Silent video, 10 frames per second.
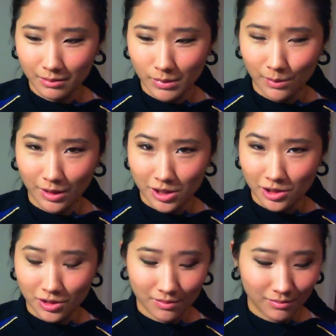Maybe I
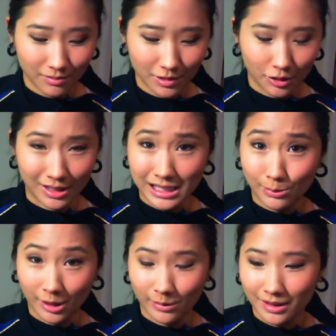should do an
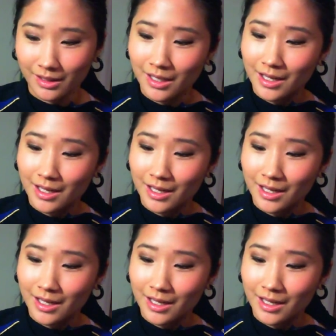experiment.